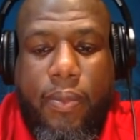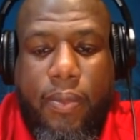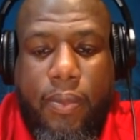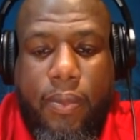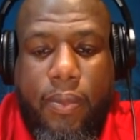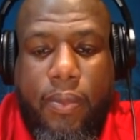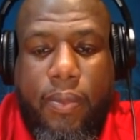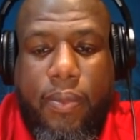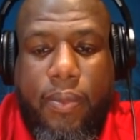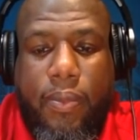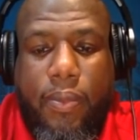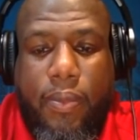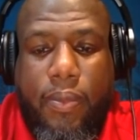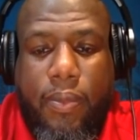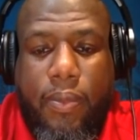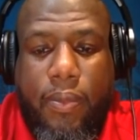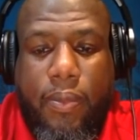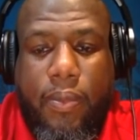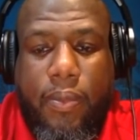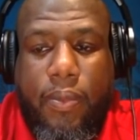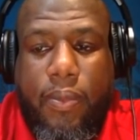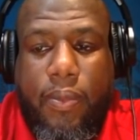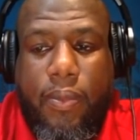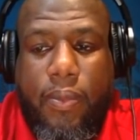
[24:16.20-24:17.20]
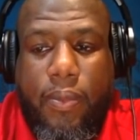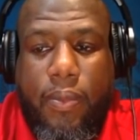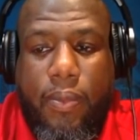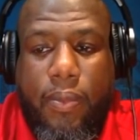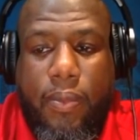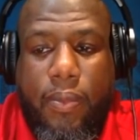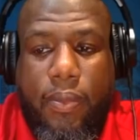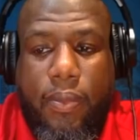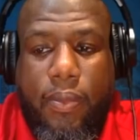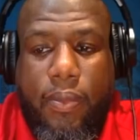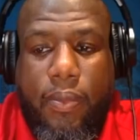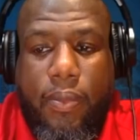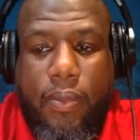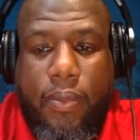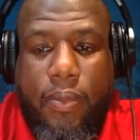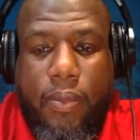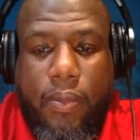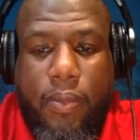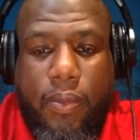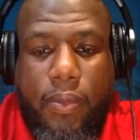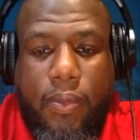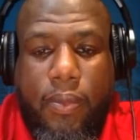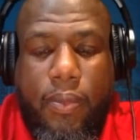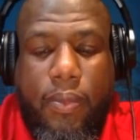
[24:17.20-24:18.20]

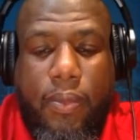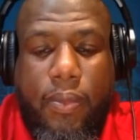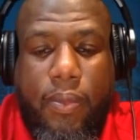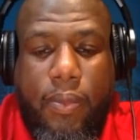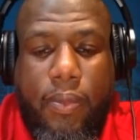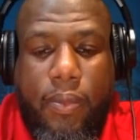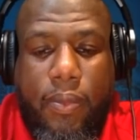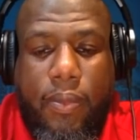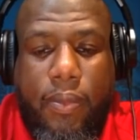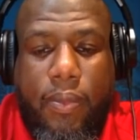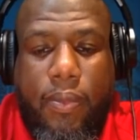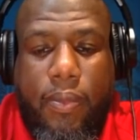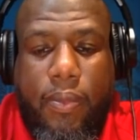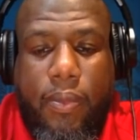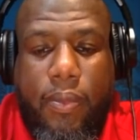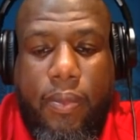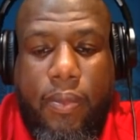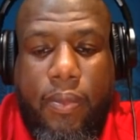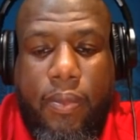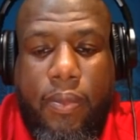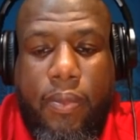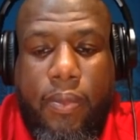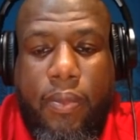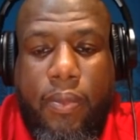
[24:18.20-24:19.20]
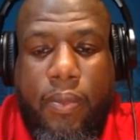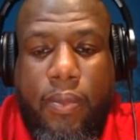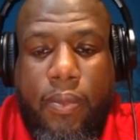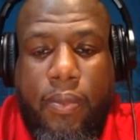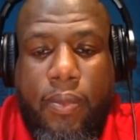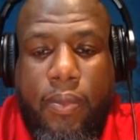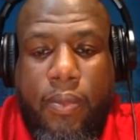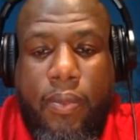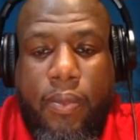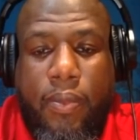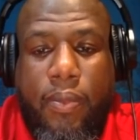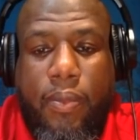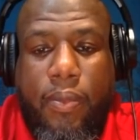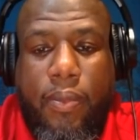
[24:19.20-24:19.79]
[no speech]